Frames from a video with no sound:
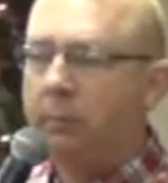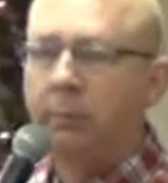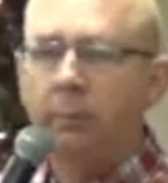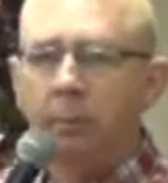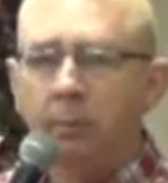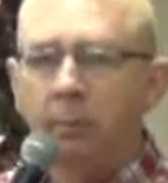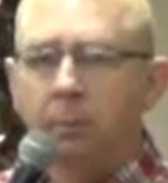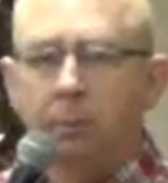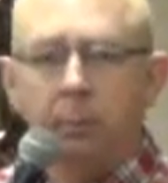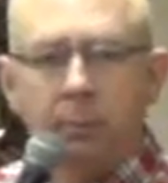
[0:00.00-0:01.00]

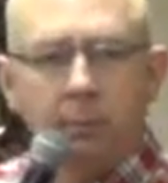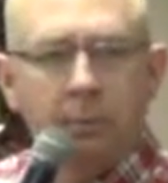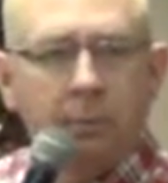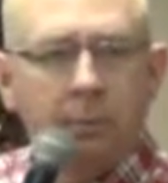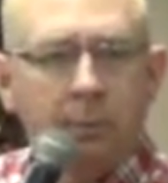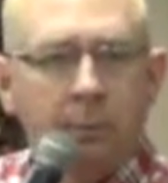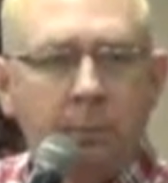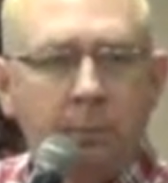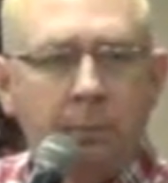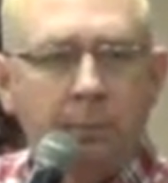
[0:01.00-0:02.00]

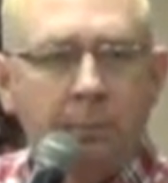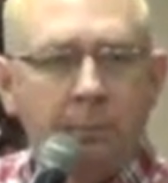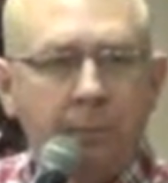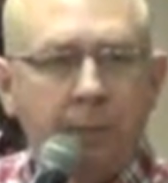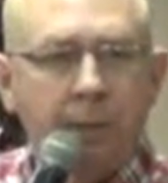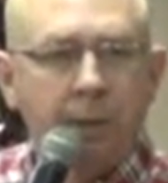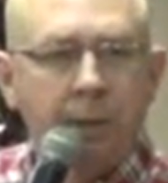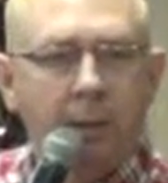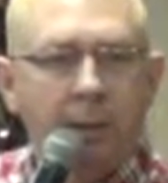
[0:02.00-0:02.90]
(no one is talking)